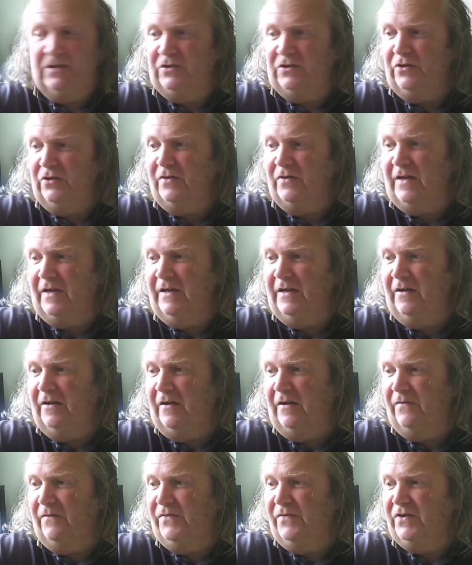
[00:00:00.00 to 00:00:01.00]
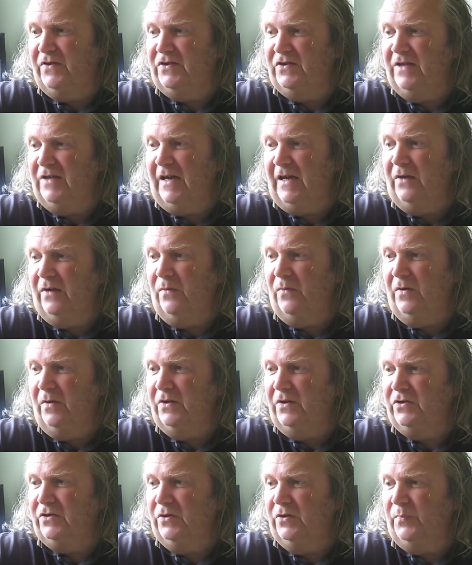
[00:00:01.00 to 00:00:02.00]
And talking of the chat,
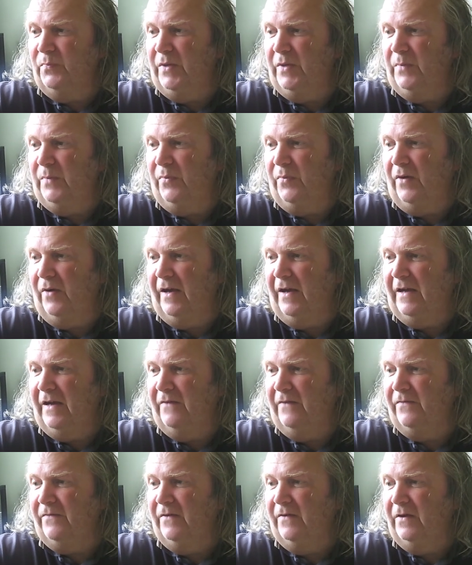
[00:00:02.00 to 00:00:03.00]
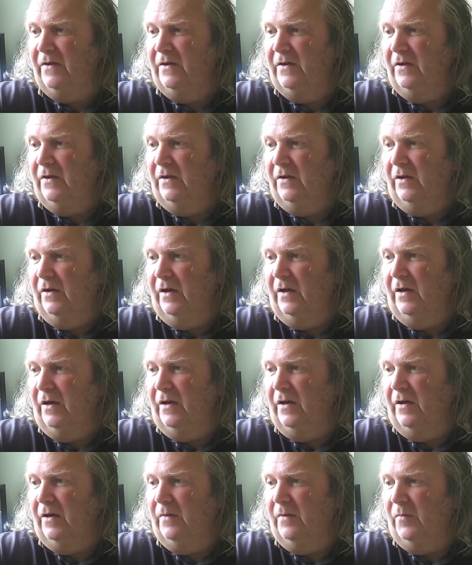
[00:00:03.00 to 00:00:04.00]
one or two people have
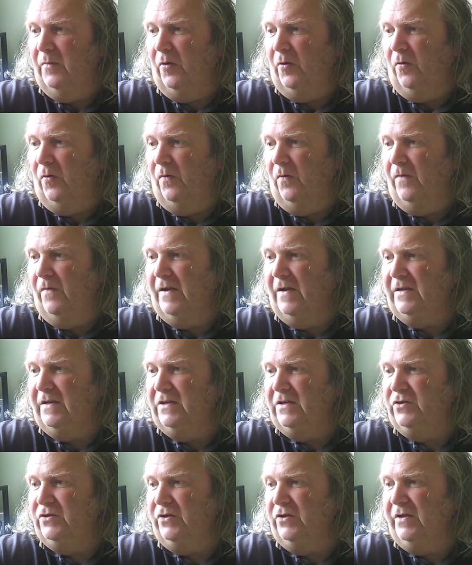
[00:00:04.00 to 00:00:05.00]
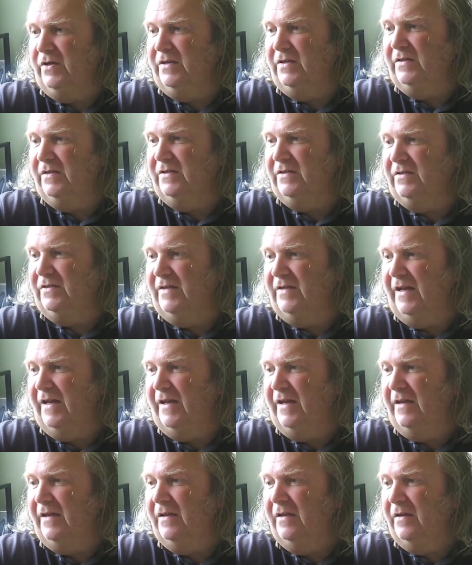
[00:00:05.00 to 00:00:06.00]
um, already joined it
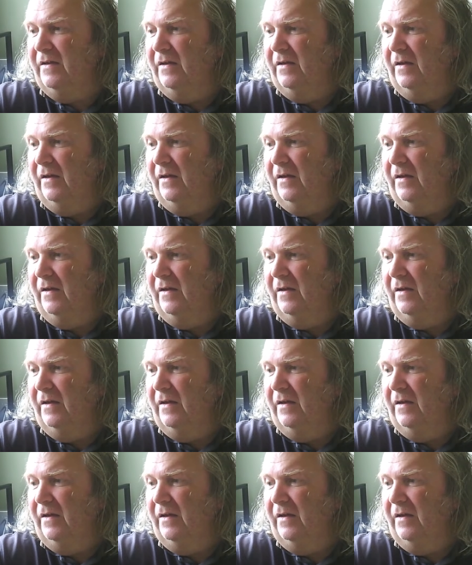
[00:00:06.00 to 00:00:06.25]
today.